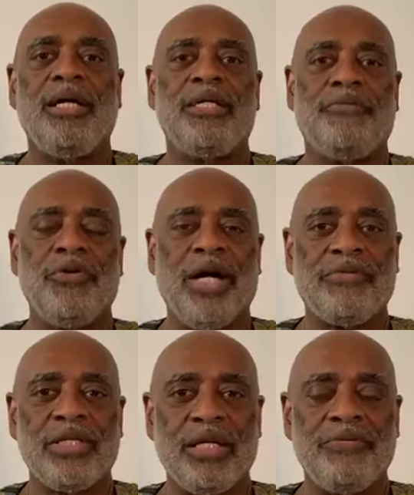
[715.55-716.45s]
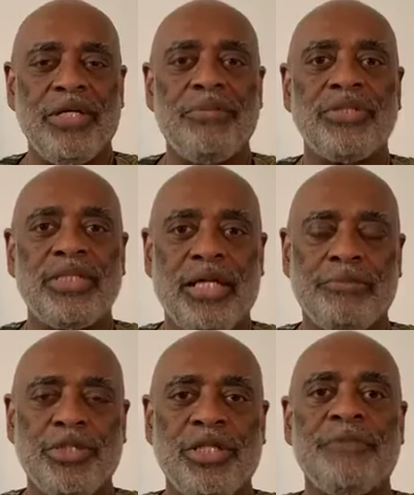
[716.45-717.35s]
if you have a loving
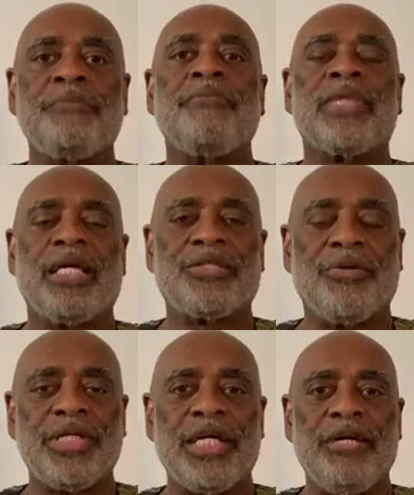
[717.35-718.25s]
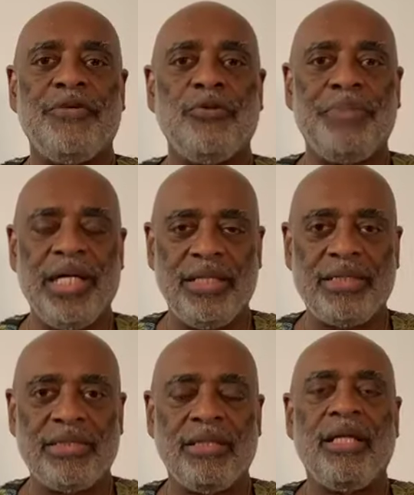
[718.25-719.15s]
perception, it's going to give you
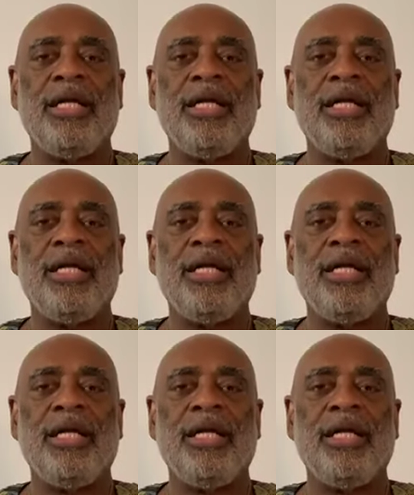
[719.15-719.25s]
peace.